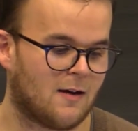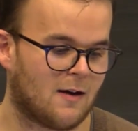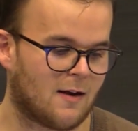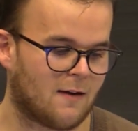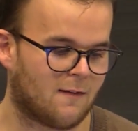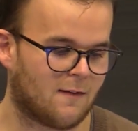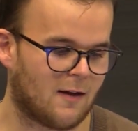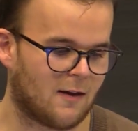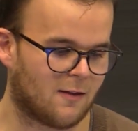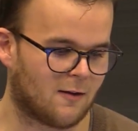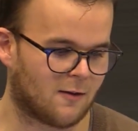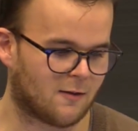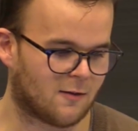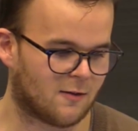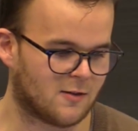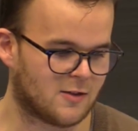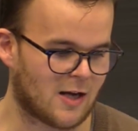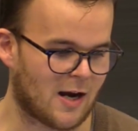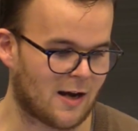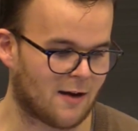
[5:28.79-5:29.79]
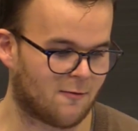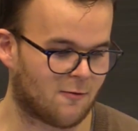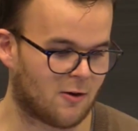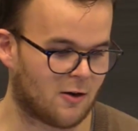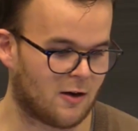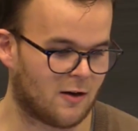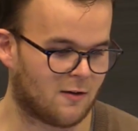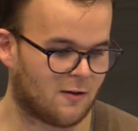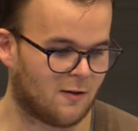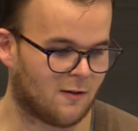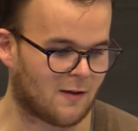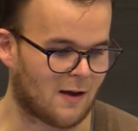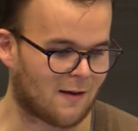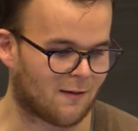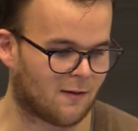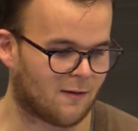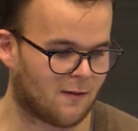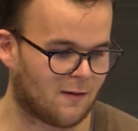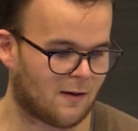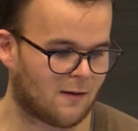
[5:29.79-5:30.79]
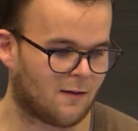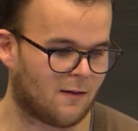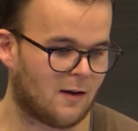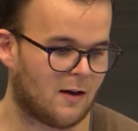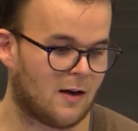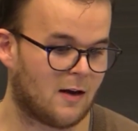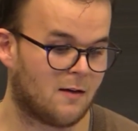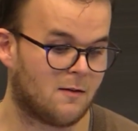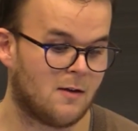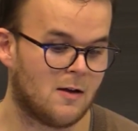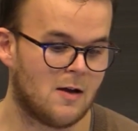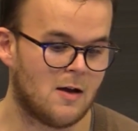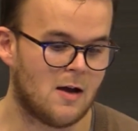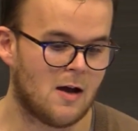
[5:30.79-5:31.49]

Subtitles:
and I stayed there till January 2016.